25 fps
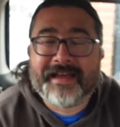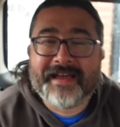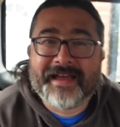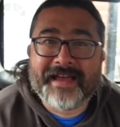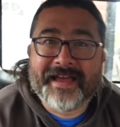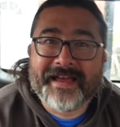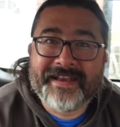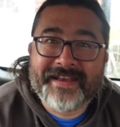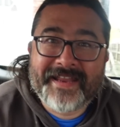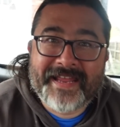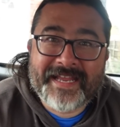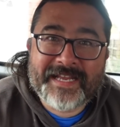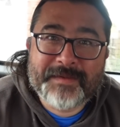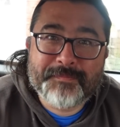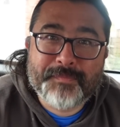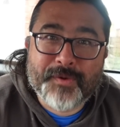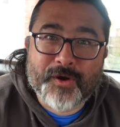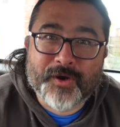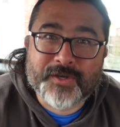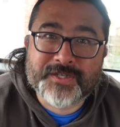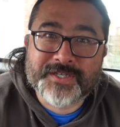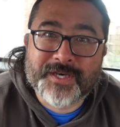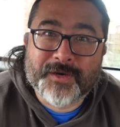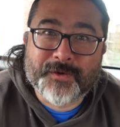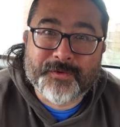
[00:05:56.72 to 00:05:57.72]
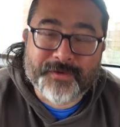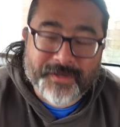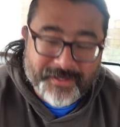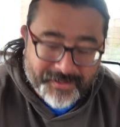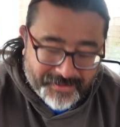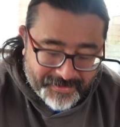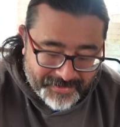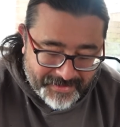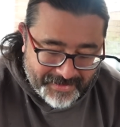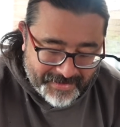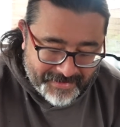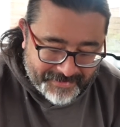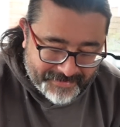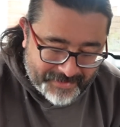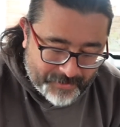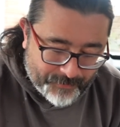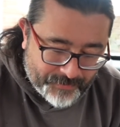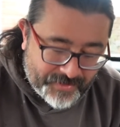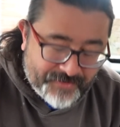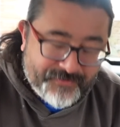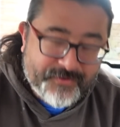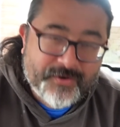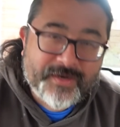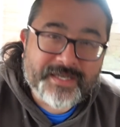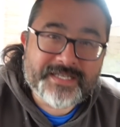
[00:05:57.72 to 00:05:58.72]
An egg box holder. Now,
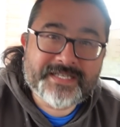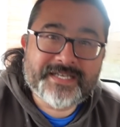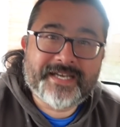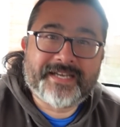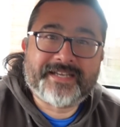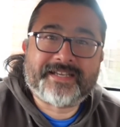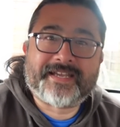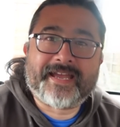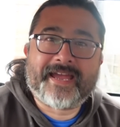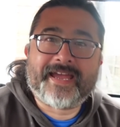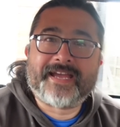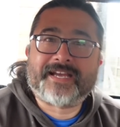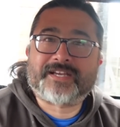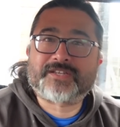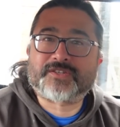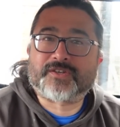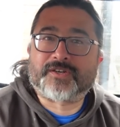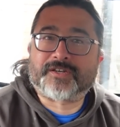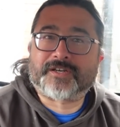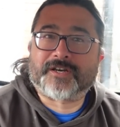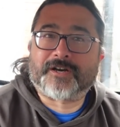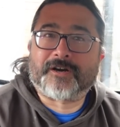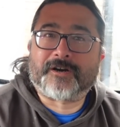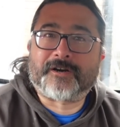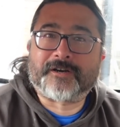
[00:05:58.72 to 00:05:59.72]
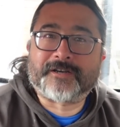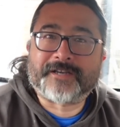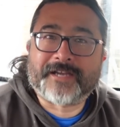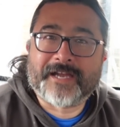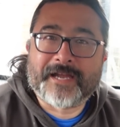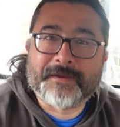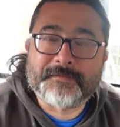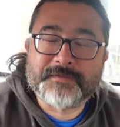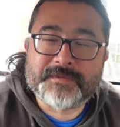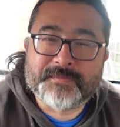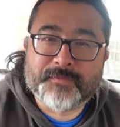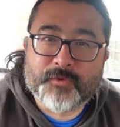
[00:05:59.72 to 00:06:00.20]
whenever I take eggs on car camps,